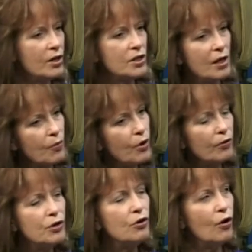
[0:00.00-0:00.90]
Where are
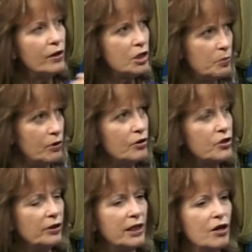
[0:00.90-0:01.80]
you going
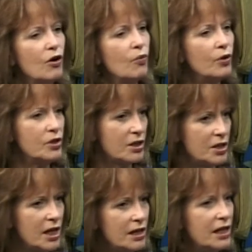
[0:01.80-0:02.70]
spiritually? What is it
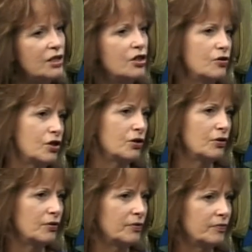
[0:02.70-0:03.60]
taking you
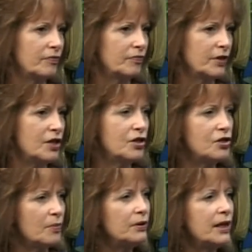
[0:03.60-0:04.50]
to? Is this a
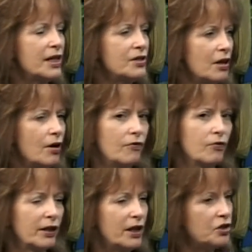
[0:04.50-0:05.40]
place of
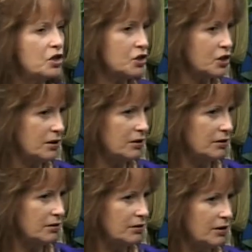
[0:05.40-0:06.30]
recognition,
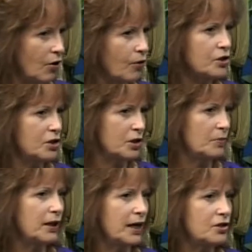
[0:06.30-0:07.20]
or is this a
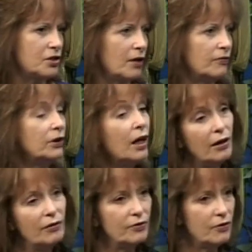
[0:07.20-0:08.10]
place of love
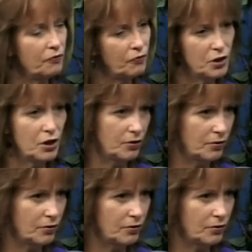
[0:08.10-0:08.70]
for you?